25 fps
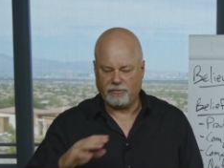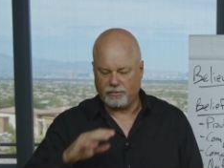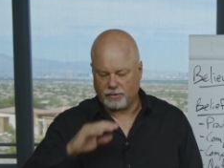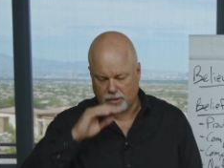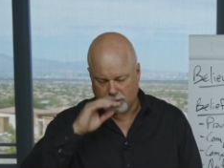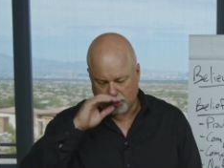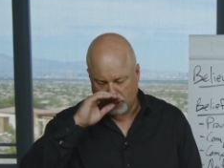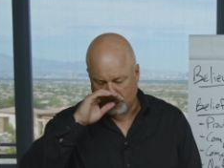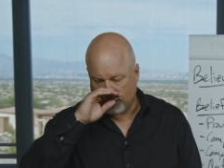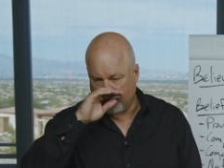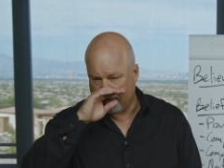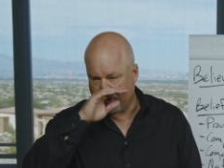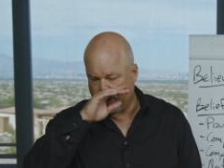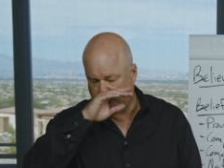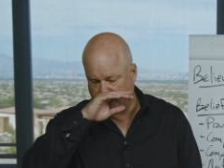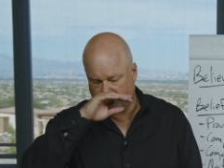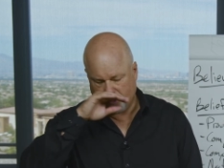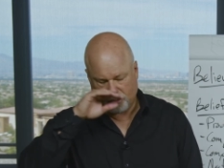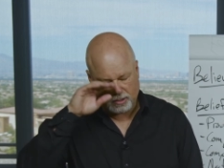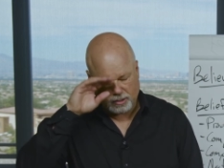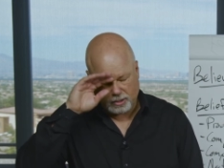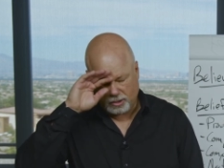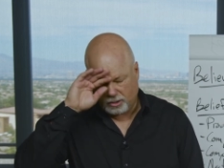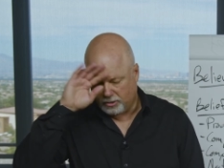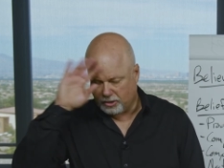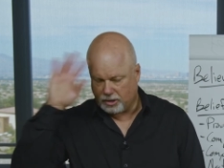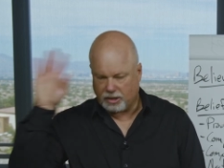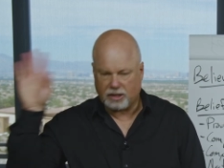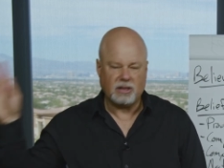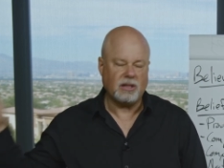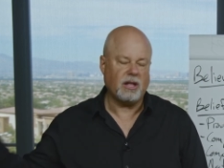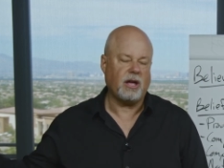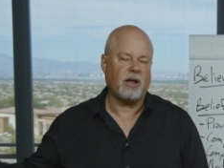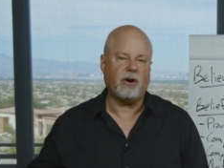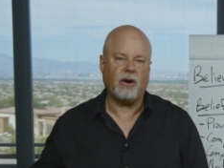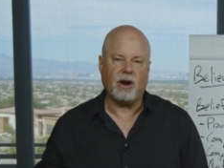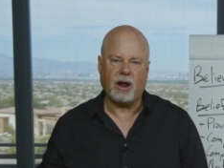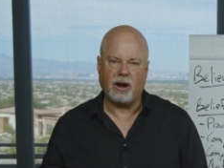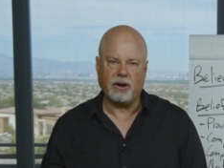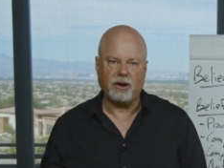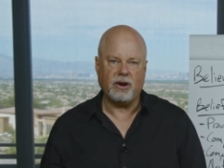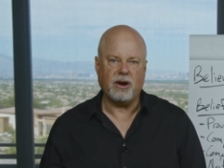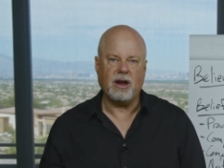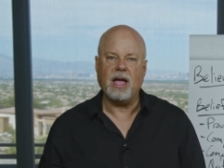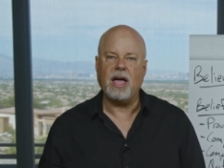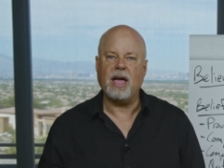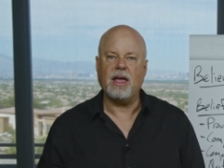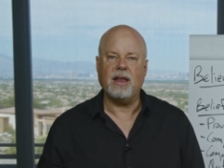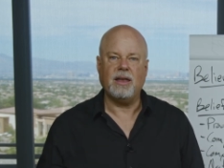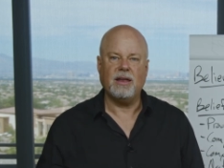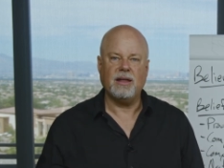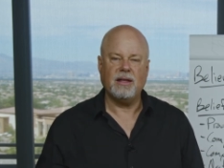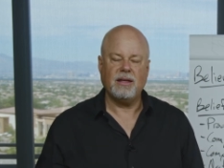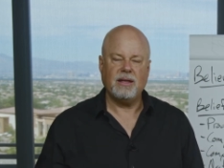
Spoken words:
Clear the clutter out of your head.